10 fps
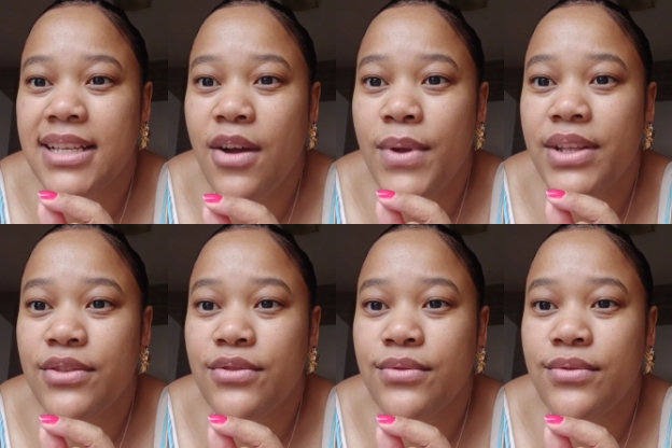going
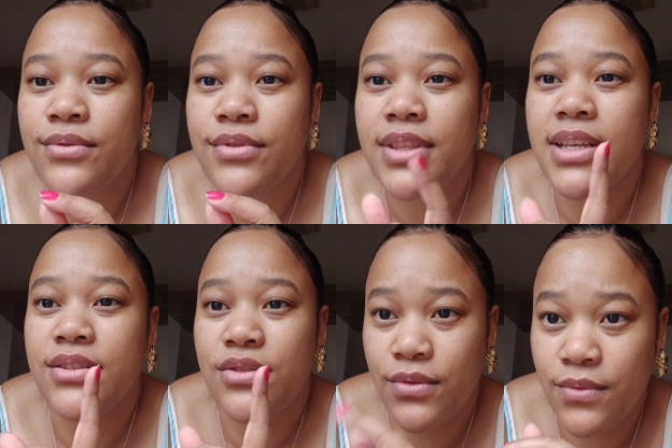to the
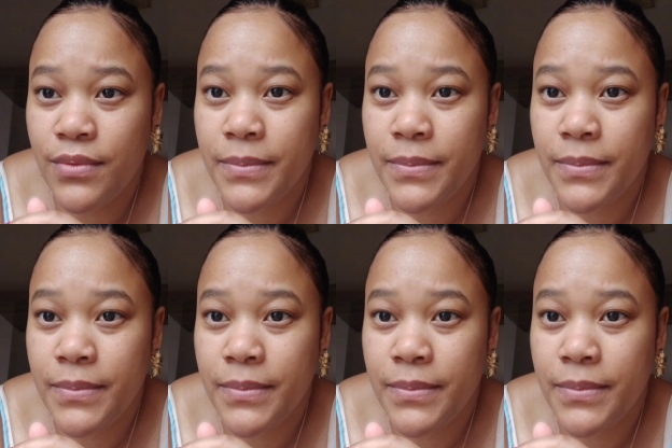zoo